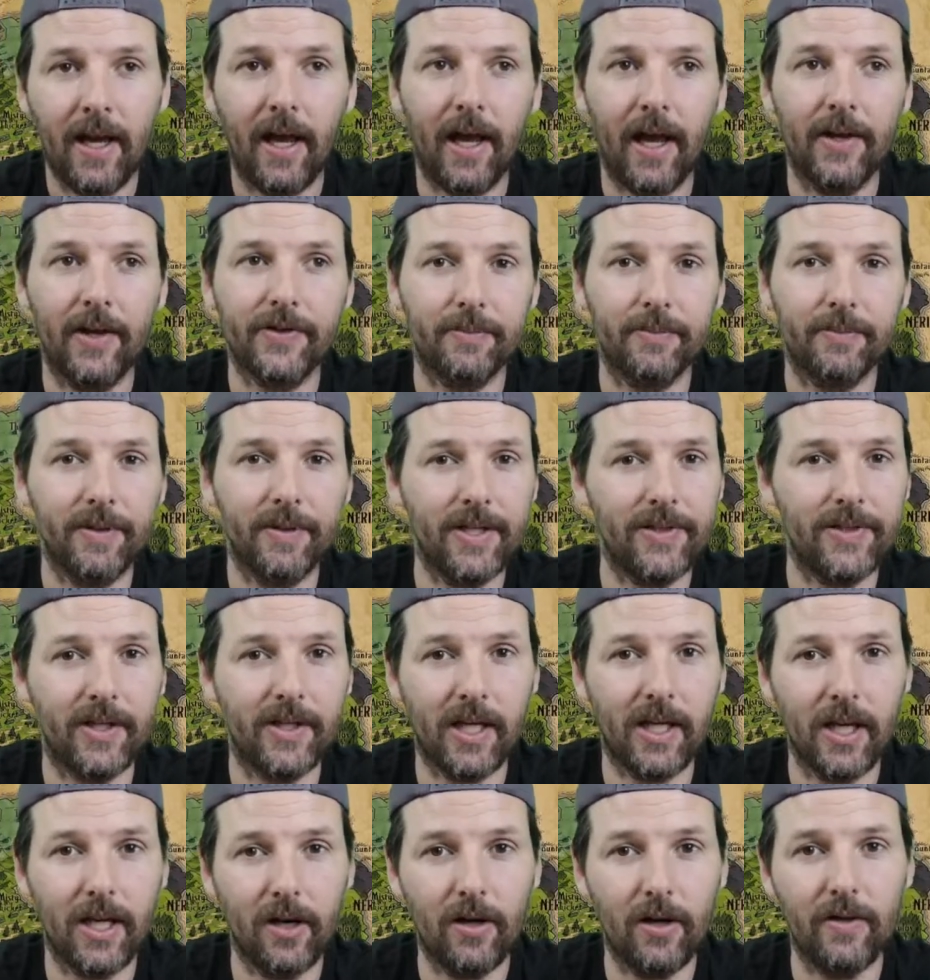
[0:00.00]
and some
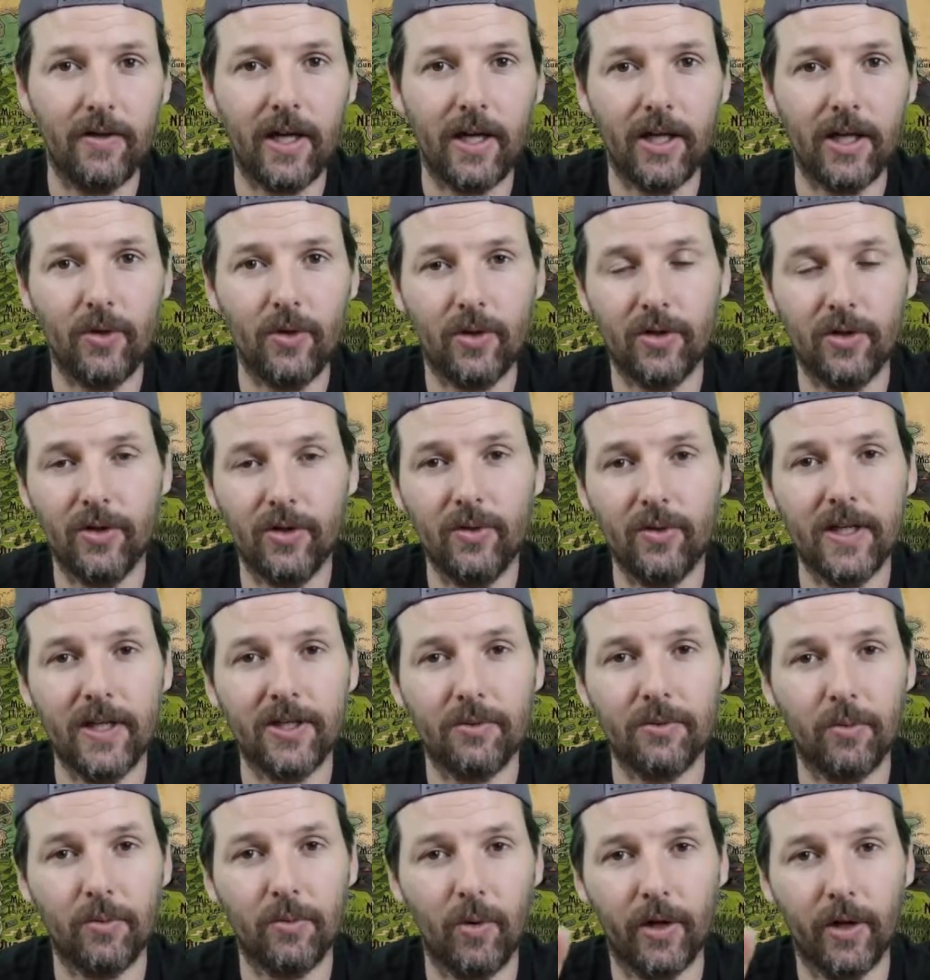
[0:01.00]
decent gear that you can do
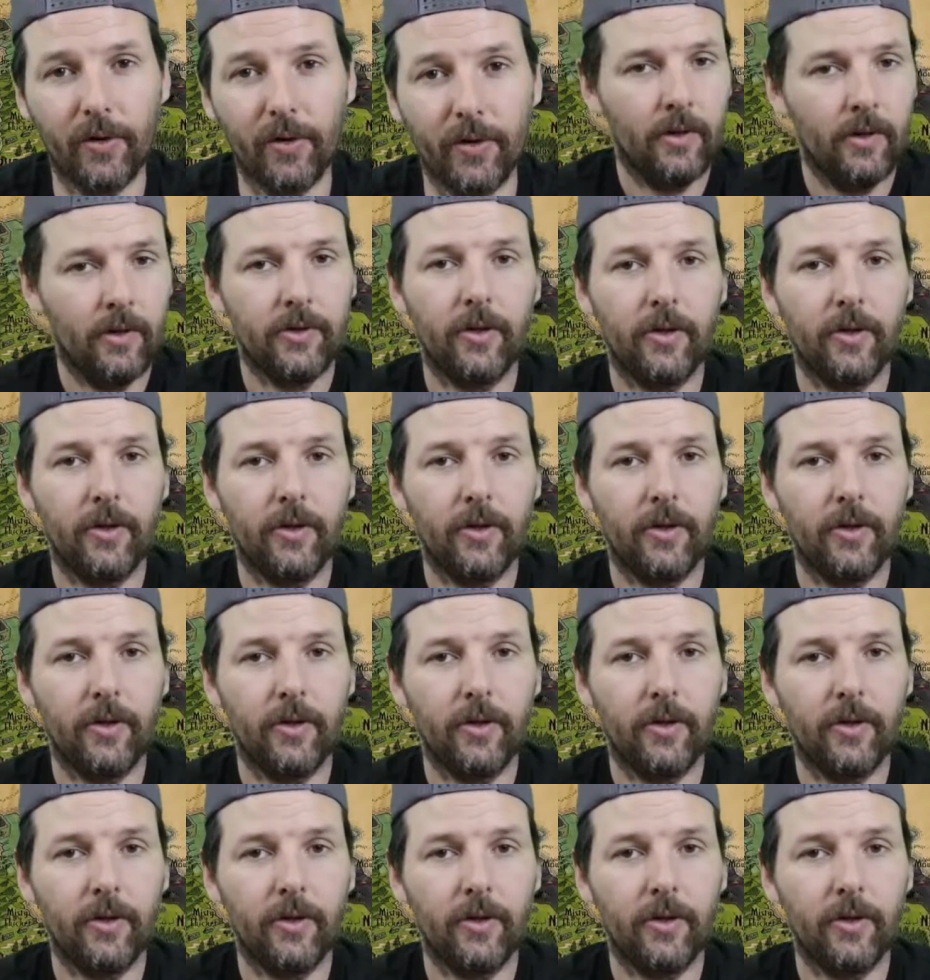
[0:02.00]
these with one group.